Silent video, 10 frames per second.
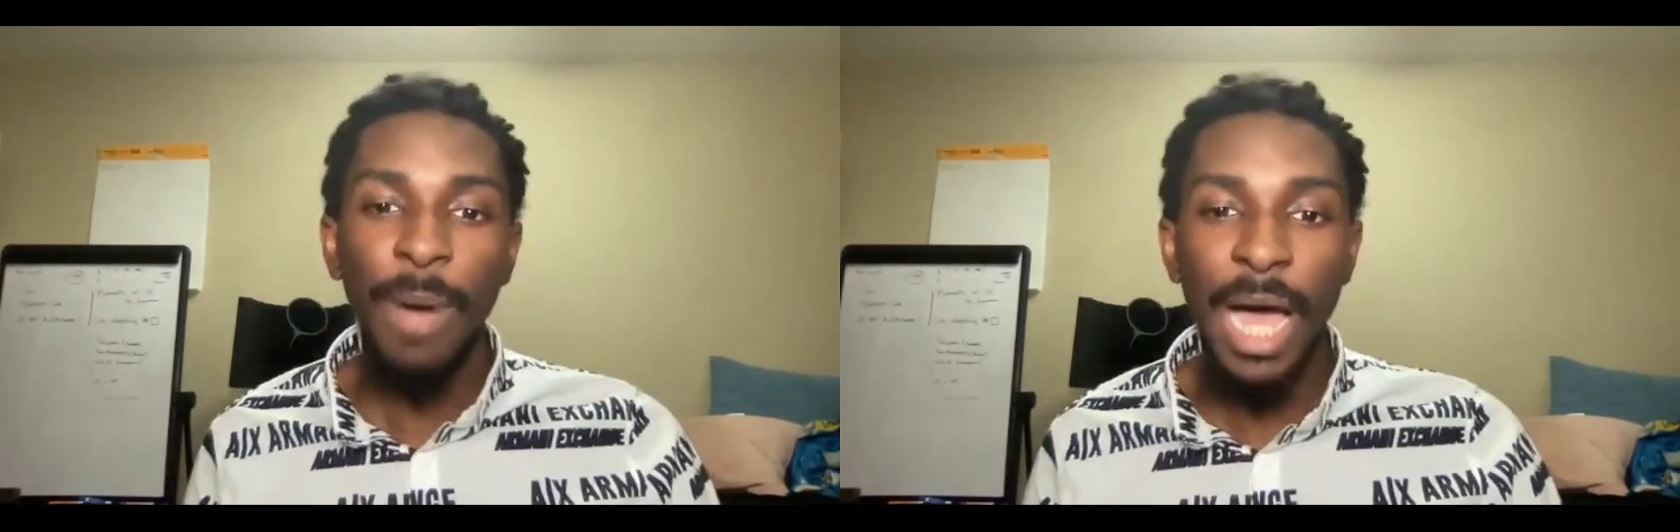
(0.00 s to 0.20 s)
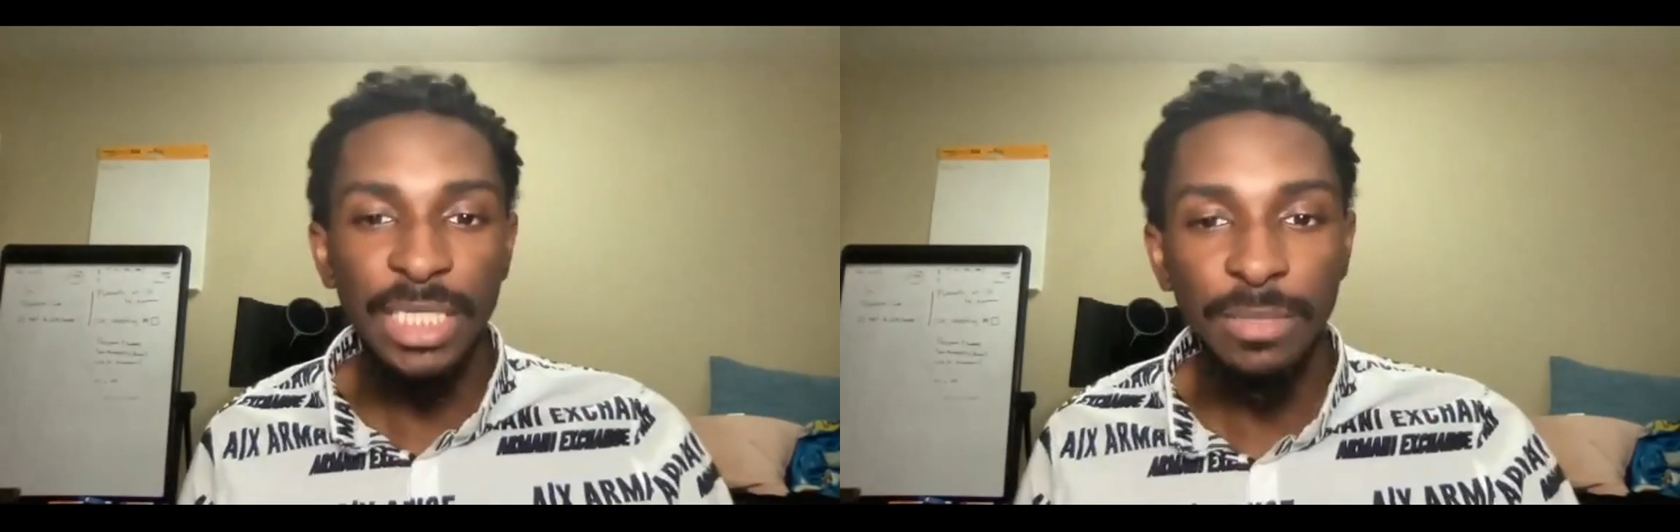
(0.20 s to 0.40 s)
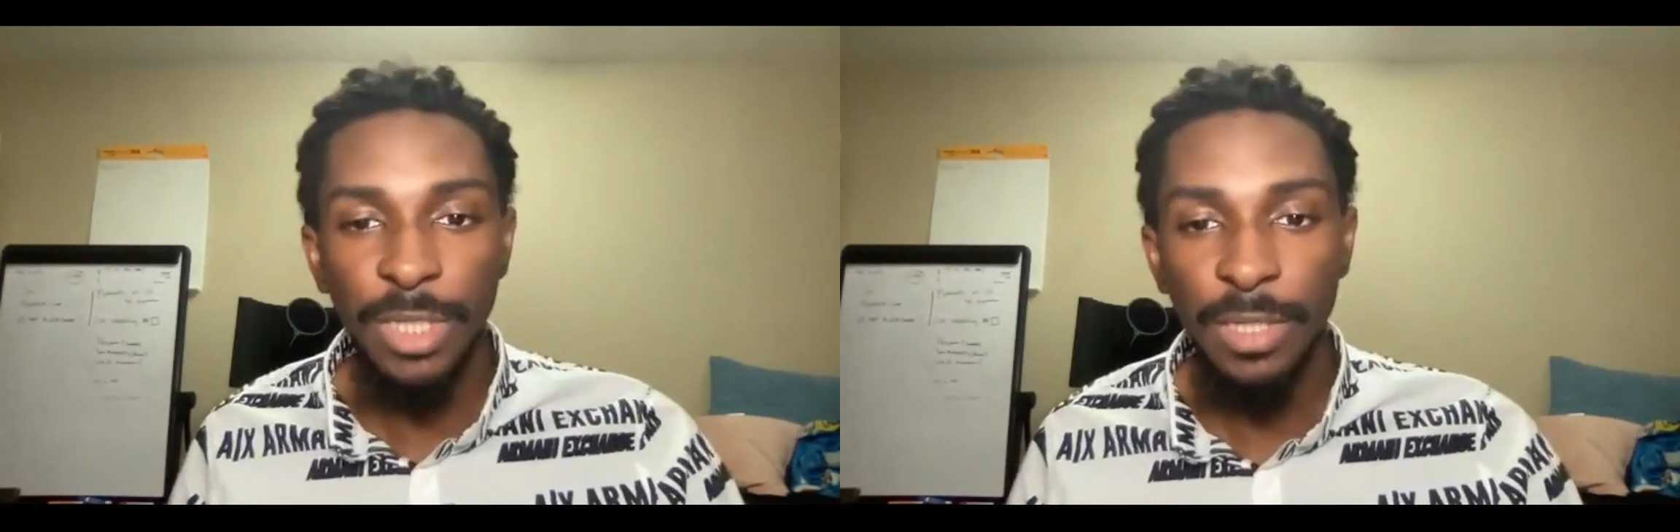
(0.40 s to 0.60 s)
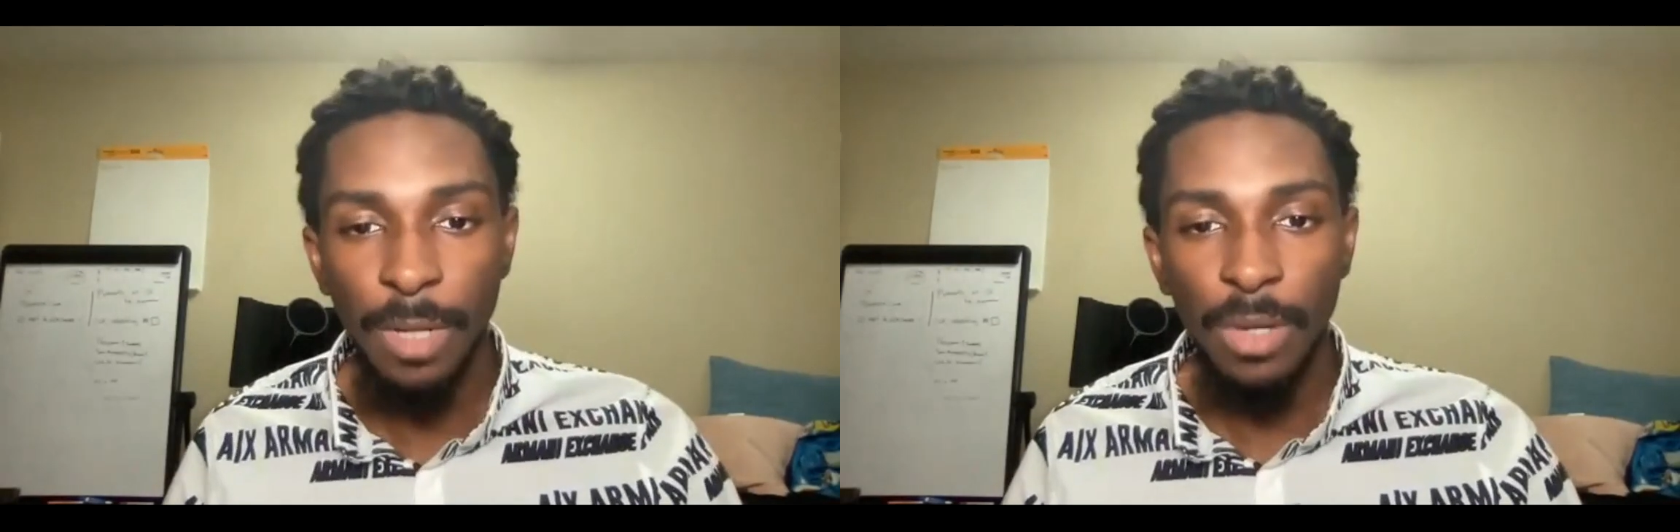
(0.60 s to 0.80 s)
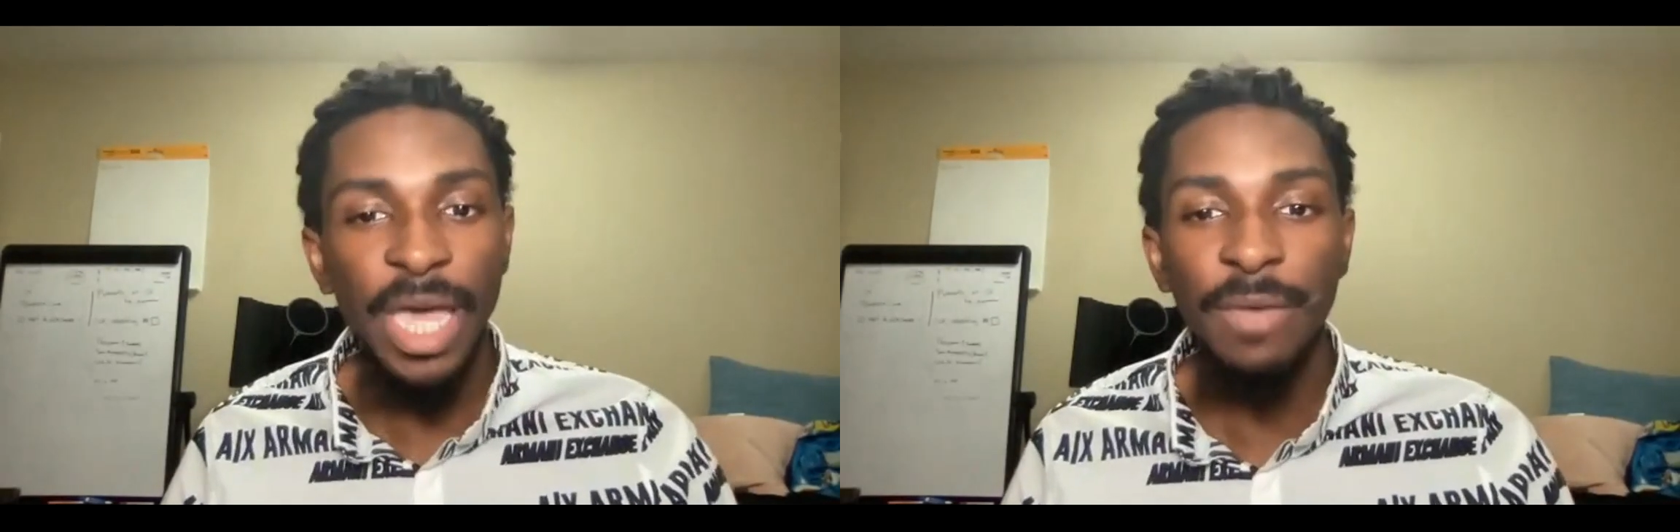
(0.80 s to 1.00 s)
possibly,
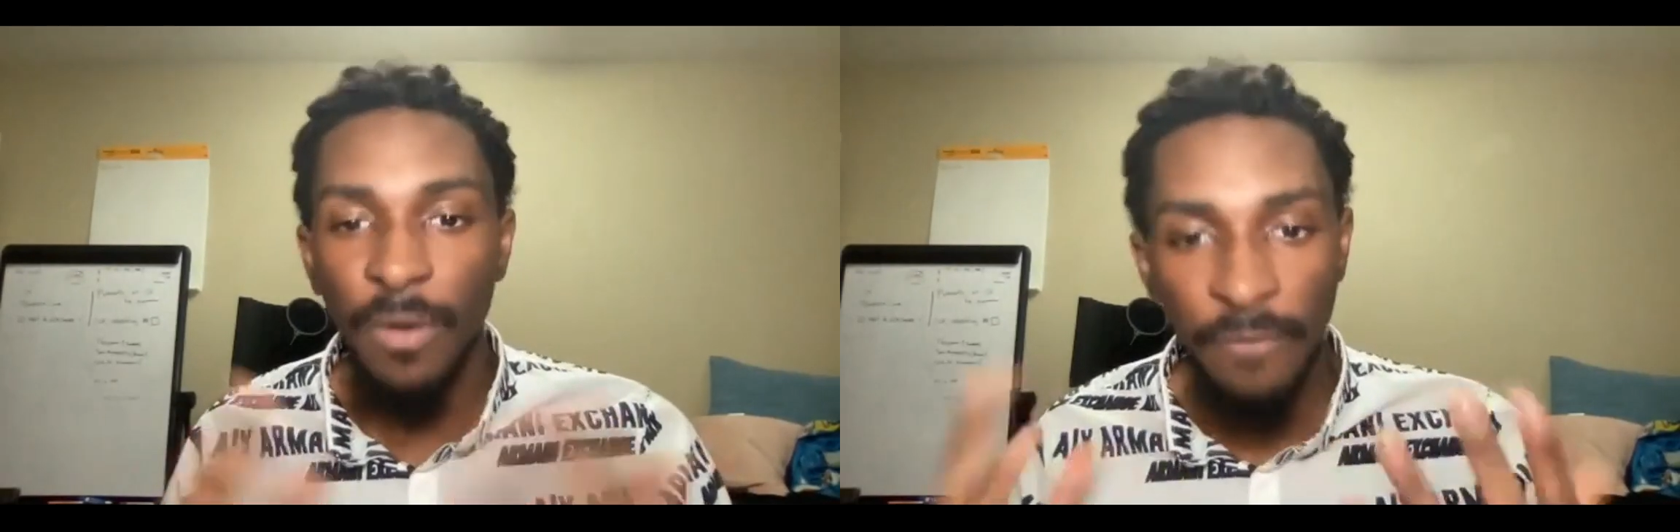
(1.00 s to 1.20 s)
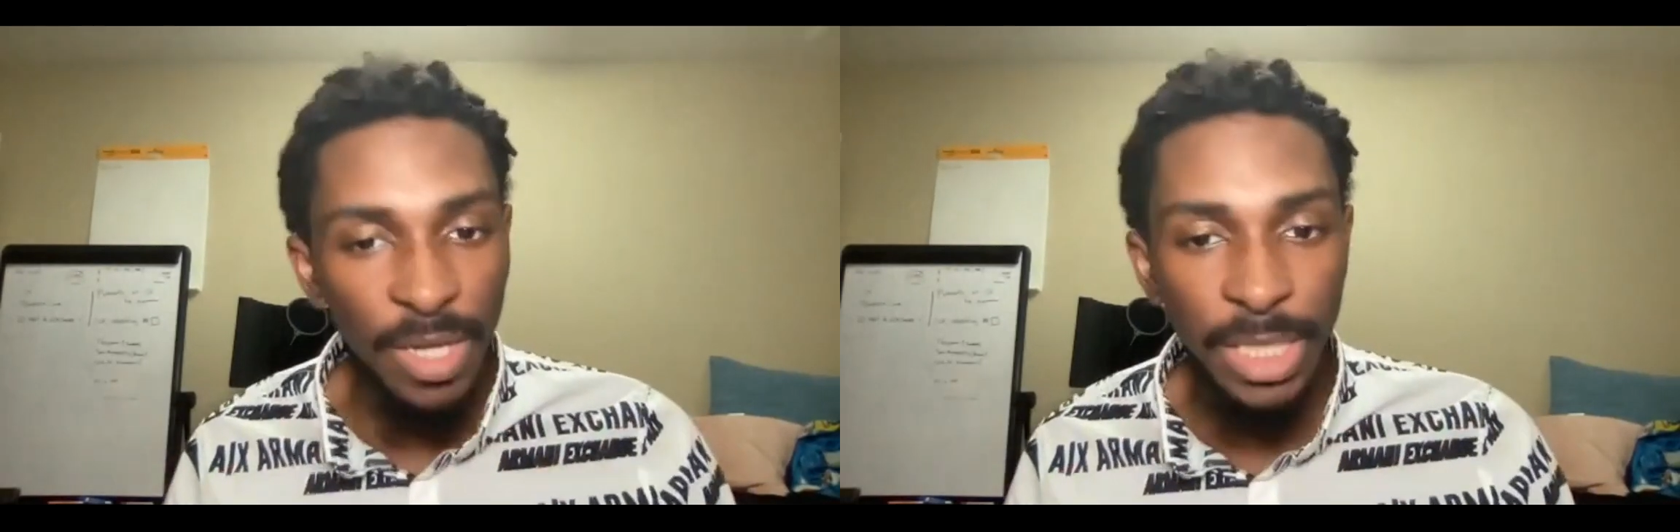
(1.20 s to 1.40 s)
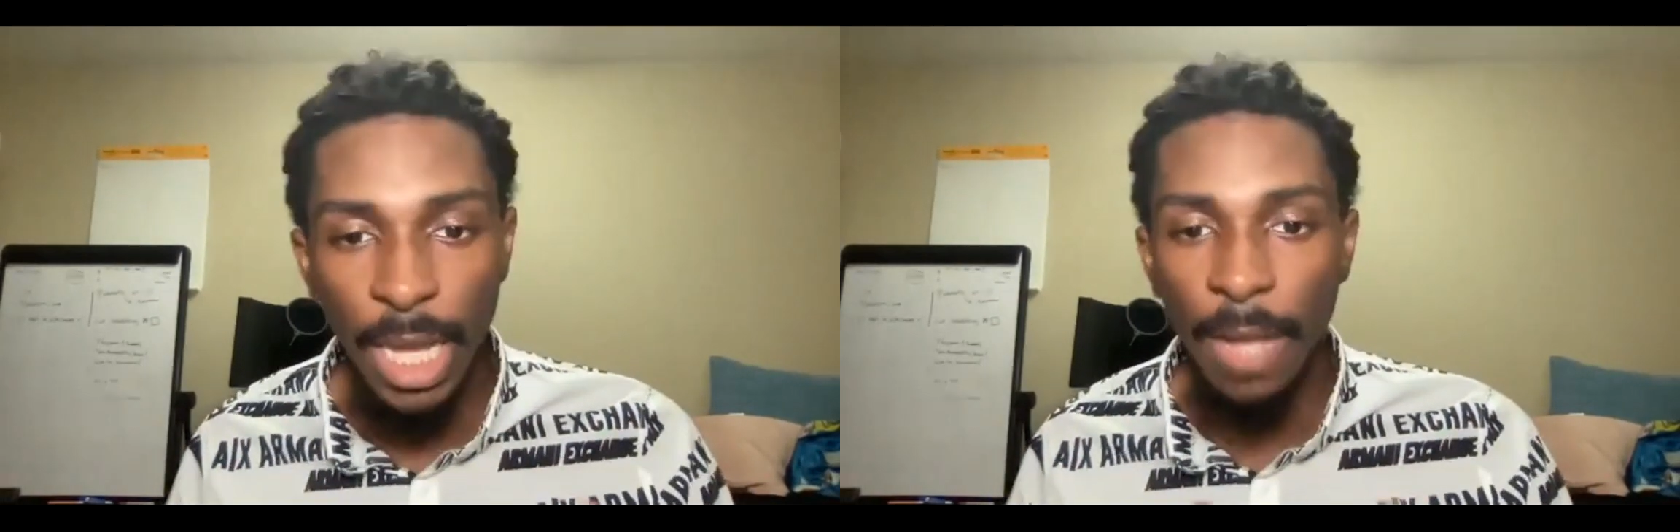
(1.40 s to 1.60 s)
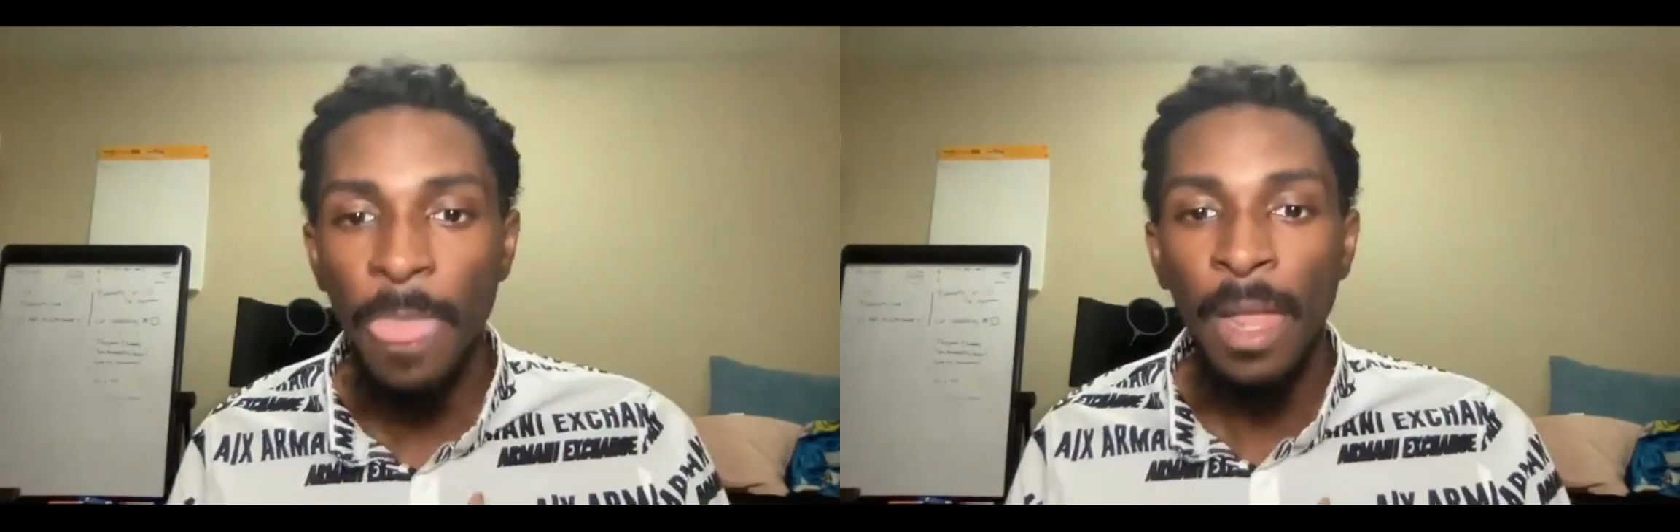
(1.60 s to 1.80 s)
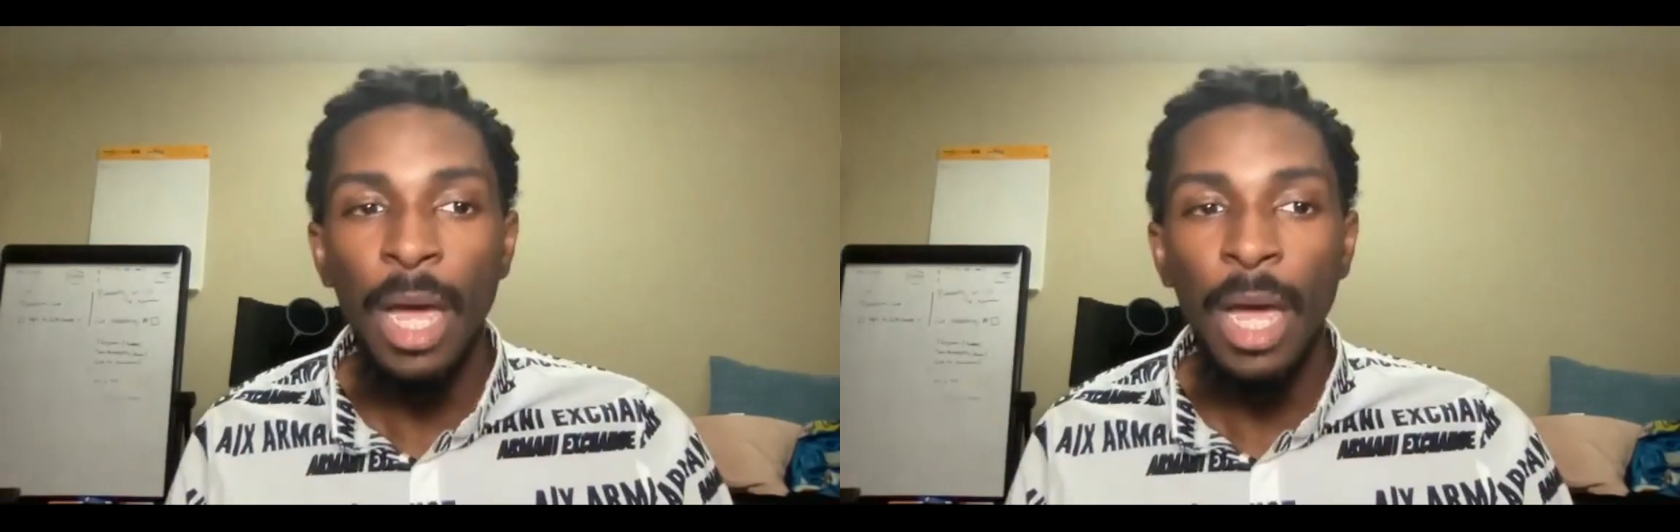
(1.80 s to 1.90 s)
okay, if they're funded up.